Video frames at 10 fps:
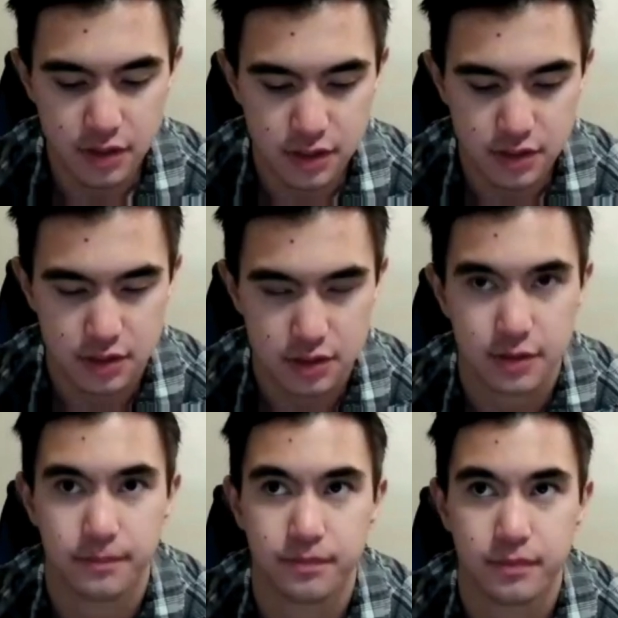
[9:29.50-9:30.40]
think
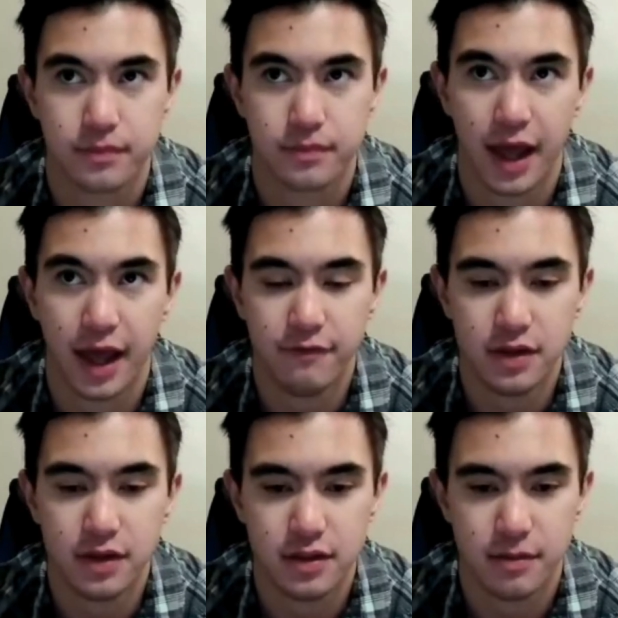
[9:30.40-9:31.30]
just
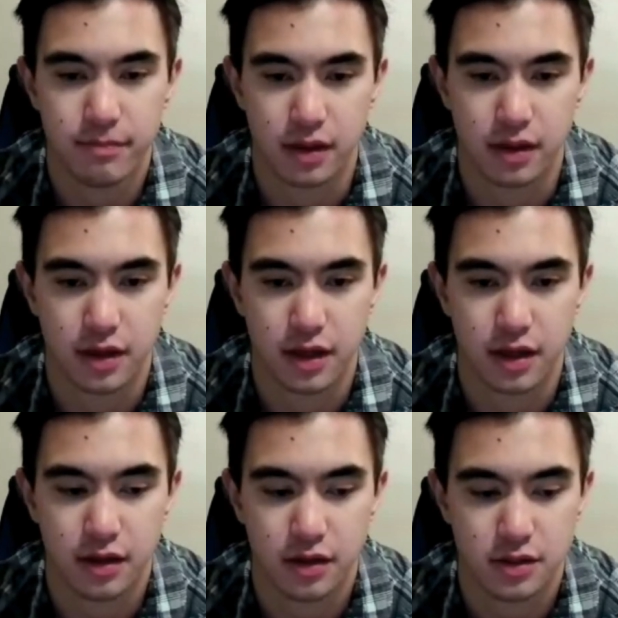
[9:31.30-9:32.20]
having the
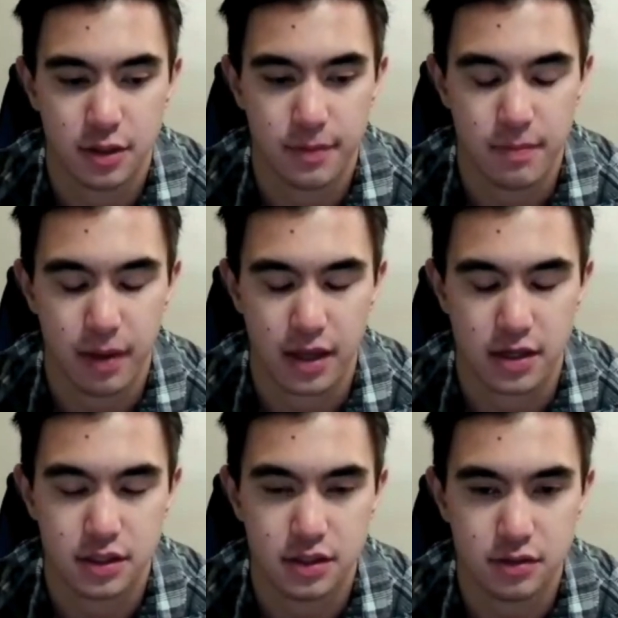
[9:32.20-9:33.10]
ability to be
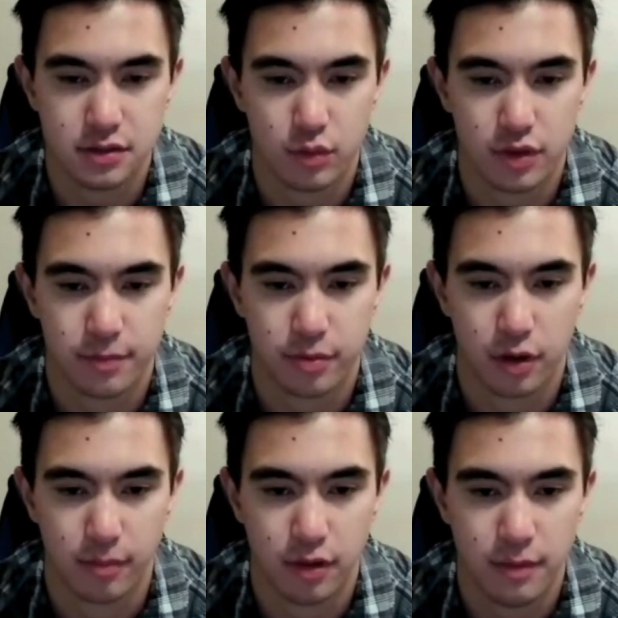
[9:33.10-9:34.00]
patient with a
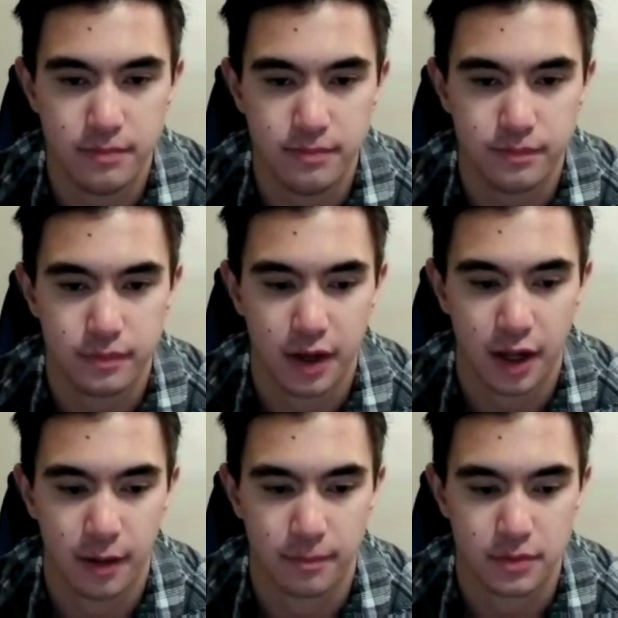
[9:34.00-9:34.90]
problem.
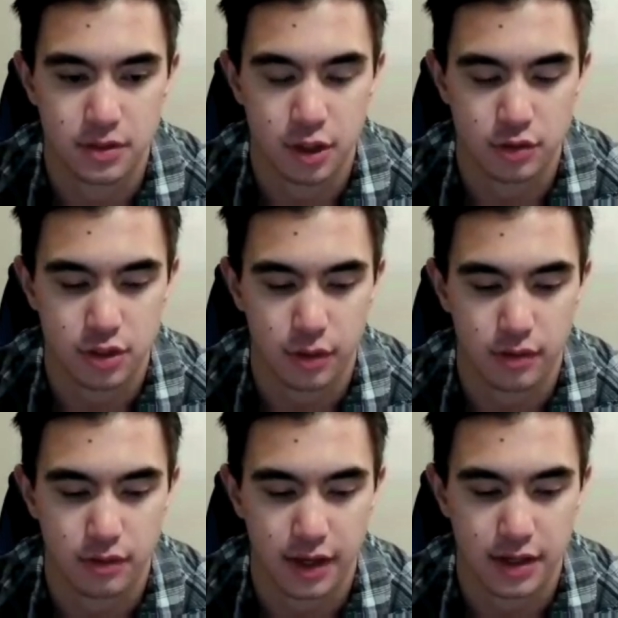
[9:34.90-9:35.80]

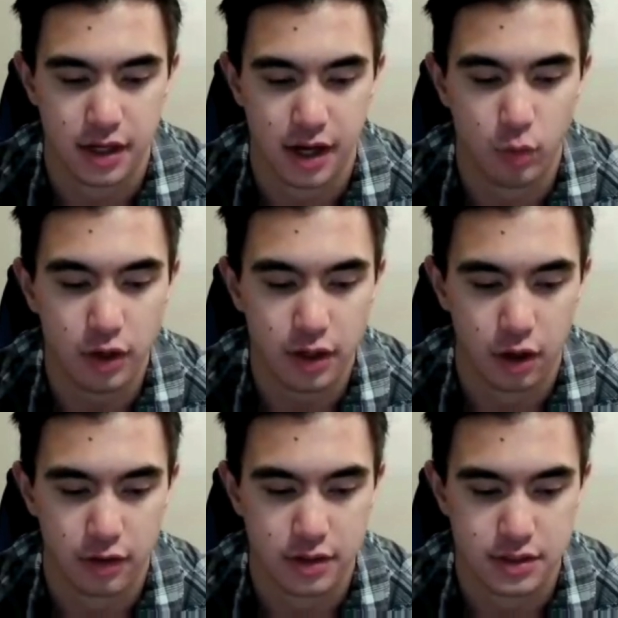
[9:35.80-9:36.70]
So like I said, I work in
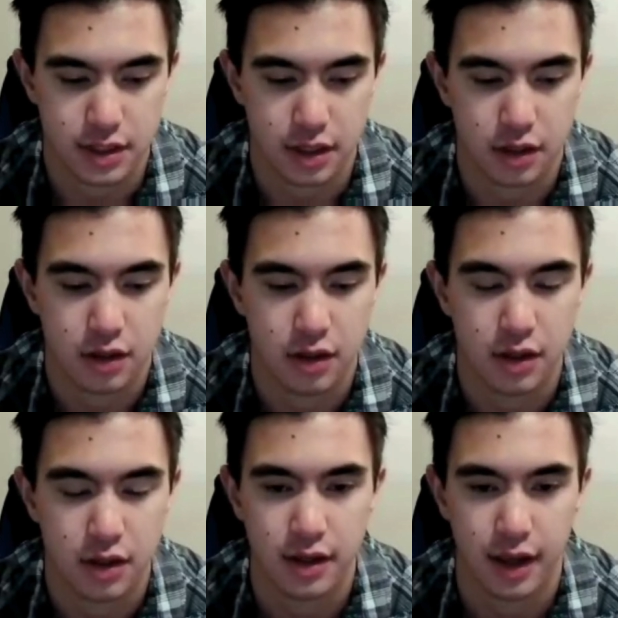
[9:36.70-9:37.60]
R&D,
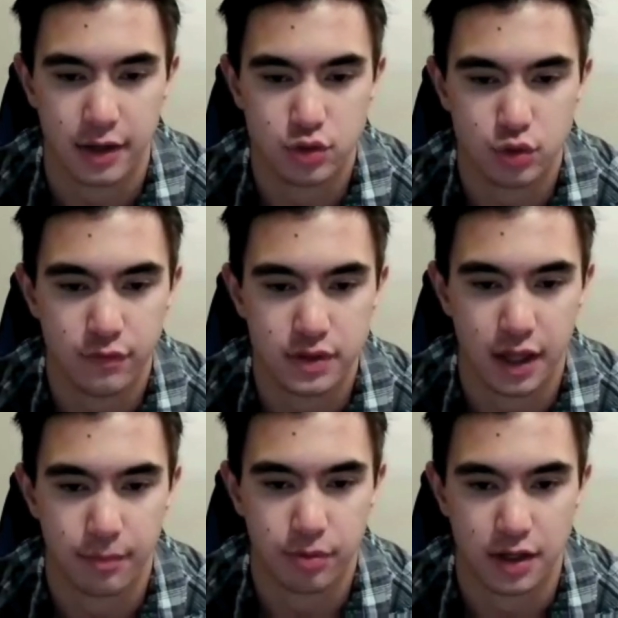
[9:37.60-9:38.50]
and sort of what
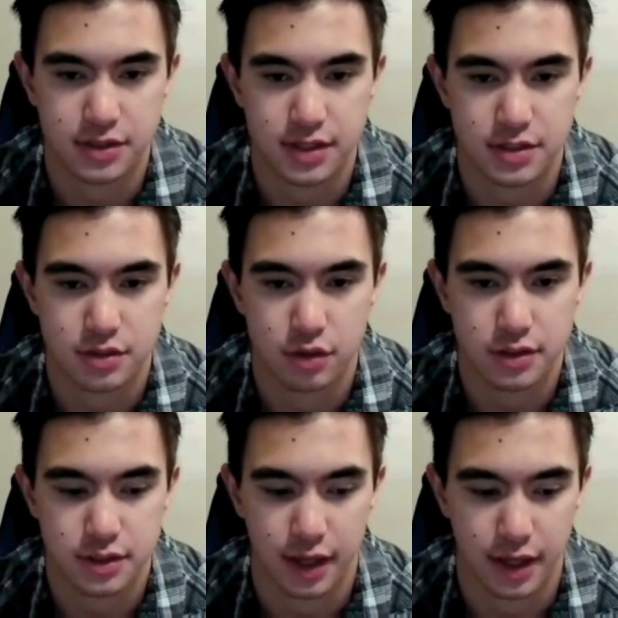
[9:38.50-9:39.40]
that process
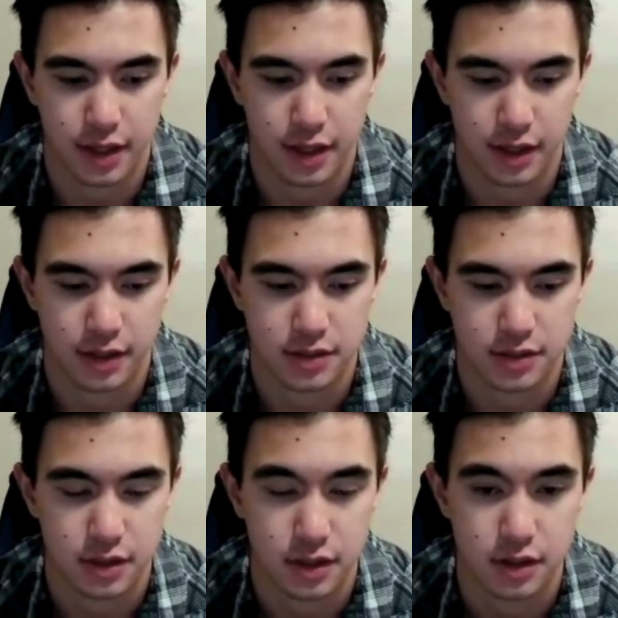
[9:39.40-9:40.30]
looks like
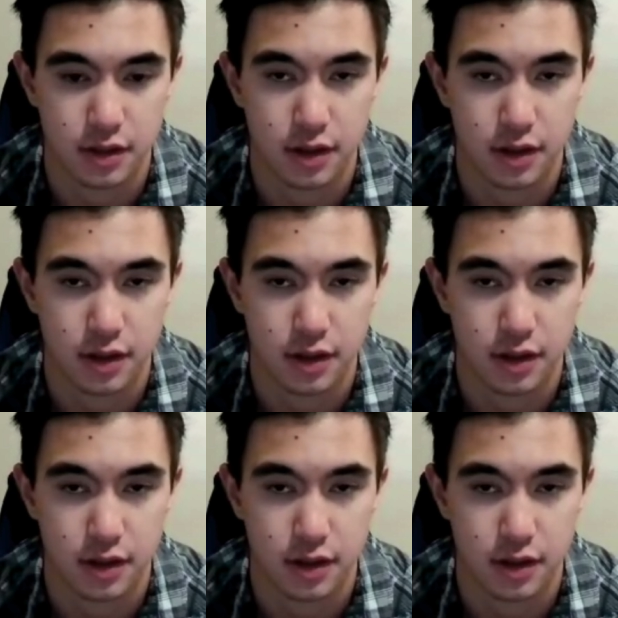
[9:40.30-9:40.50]
is